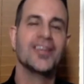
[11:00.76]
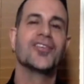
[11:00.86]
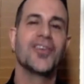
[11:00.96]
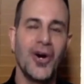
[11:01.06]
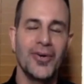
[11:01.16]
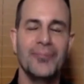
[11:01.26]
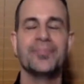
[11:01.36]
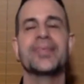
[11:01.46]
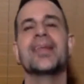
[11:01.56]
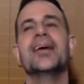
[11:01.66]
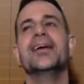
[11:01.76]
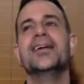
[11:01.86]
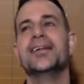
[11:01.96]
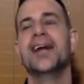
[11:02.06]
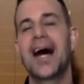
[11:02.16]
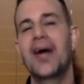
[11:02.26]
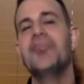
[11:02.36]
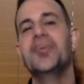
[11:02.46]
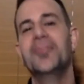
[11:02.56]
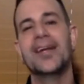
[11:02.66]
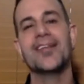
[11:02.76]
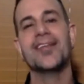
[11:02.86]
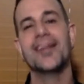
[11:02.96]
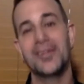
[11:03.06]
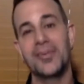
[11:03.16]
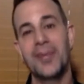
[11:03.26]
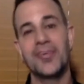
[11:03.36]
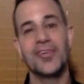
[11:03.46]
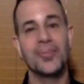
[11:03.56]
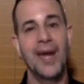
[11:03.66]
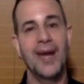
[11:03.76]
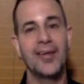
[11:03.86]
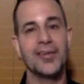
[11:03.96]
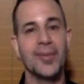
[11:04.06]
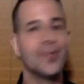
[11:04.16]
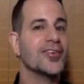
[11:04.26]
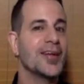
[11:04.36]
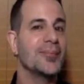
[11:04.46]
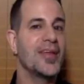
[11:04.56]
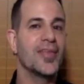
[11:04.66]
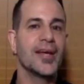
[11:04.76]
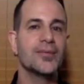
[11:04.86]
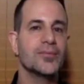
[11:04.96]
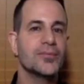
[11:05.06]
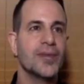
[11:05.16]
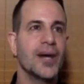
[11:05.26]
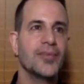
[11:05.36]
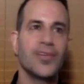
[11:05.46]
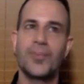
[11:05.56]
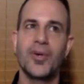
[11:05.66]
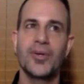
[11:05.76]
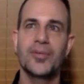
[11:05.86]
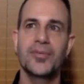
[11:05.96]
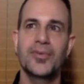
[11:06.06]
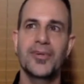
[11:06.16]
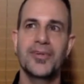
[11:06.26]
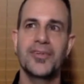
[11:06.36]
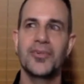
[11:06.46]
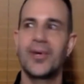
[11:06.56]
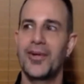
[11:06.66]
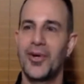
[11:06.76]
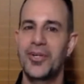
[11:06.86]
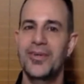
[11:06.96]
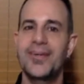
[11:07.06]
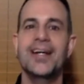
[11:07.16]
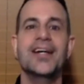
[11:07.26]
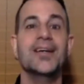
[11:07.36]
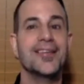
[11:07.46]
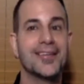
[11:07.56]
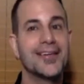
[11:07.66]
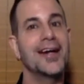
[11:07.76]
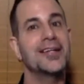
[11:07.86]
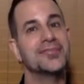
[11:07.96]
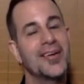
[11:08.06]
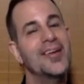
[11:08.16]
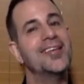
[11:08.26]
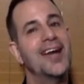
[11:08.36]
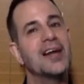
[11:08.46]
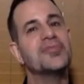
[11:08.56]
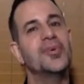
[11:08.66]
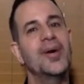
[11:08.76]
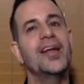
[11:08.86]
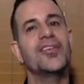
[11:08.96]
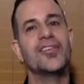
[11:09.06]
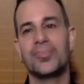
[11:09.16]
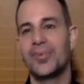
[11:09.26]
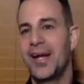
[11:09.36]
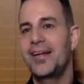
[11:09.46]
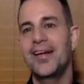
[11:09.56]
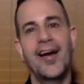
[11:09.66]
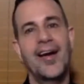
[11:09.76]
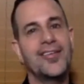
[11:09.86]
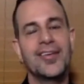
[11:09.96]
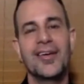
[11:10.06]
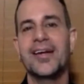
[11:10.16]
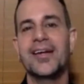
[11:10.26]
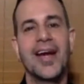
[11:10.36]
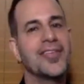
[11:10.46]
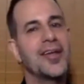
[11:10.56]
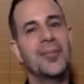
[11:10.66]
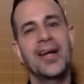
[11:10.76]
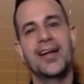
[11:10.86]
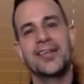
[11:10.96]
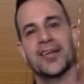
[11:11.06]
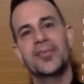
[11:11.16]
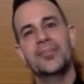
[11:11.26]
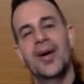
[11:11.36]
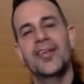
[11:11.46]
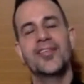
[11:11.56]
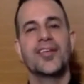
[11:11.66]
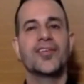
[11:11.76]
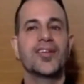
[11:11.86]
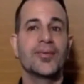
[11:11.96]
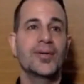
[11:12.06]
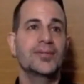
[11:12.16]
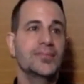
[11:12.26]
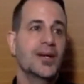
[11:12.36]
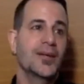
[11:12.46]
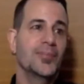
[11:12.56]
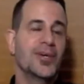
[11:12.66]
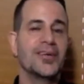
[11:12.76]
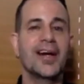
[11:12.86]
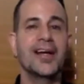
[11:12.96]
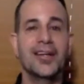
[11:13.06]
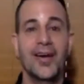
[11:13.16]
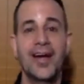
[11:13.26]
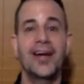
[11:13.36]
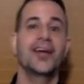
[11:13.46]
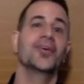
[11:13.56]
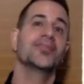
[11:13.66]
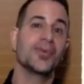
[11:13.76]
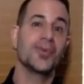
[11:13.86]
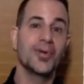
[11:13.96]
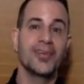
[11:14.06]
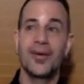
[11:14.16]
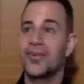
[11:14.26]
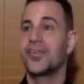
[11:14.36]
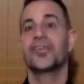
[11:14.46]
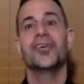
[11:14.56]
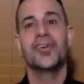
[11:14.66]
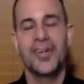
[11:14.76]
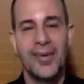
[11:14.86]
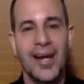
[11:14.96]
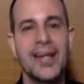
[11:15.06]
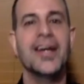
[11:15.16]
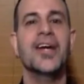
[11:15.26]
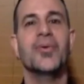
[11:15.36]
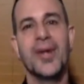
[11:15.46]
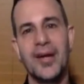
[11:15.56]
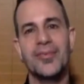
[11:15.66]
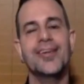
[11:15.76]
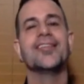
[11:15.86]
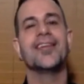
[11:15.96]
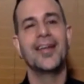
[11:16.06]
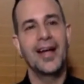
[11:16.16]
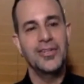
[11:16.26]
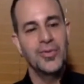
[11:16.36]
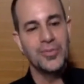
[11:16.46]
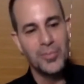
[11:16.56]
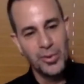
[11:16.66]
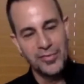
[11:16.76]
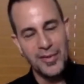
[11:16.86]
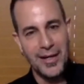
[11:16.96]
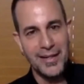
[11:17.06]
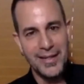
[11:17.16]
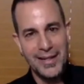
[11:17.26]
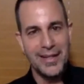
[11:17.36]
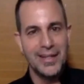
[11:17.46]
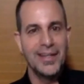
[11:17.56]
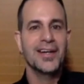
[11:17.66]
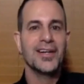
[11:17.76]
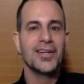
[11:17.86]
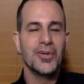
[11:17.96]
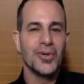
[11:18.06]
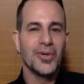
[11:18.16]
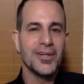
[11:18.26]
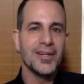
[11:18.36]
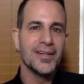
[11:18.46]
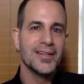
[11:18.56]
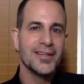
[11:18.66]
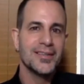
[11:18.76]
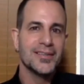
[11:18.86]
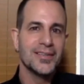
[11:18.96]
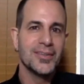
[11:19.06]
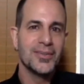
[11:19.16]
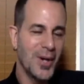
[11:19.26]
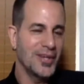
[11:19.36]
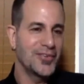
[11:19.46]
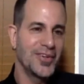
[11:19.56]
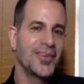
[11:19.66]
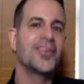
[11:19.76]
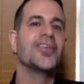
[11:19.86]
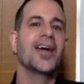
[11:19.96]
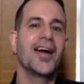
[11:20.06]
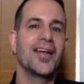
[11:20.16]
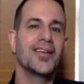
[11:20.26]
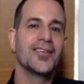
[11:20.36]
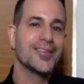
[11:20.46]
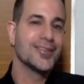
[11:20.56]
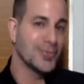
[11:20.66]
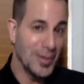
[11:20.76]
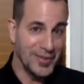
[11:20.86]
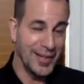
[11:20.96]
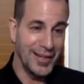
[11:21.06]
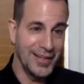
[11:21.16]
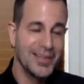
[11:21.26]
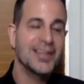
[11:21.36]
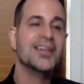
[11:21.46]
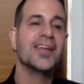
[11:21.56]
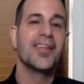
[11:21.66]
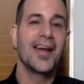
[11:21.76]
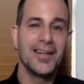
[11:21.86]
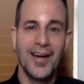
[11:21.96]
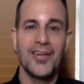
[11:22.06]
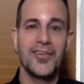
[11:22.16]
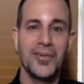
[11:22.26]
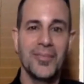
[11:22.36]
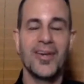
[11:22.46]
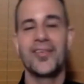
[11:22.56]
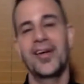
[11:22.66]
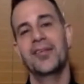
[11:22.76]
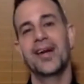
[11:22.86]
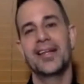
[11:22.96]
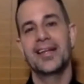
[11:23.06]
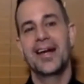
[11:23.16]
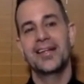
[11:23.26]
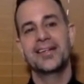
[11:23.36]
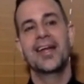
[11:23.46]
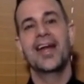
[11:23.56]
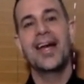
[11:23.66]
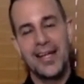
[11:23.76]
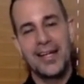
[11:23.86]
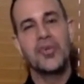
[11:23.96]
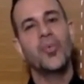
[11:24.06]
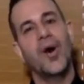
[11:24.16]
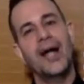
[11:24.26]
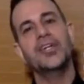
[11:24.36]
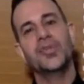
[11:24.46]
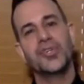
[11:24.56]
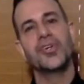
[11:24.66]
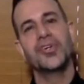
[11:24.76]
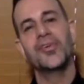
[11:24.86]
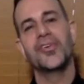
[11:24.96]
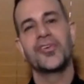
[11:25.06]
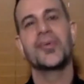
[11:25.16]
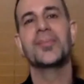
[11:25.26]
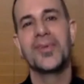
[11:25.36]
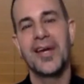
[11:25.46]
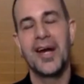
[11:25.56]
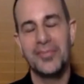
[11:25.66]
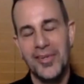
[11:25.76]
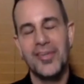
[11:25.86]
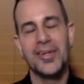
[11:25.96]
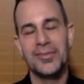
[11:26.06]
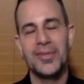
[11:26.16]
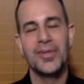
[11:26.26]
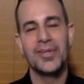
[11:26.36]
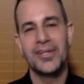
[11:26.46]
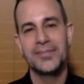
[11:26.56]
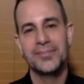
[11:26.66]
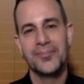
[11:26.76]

So how have you been is an interrupter. It's a pattern interrupt, because they may think, have we spoken before? Do I know you? It's a kind of very tactful way to just break the ice, get them in a different mindset. So they say, well, I've been all right. Hey, I don't have coronavirus. It's all good, right? Whatever it is. And then you move on in your questions and scripting that, yes, you must have. And can I get into why you should use a script every single phone call?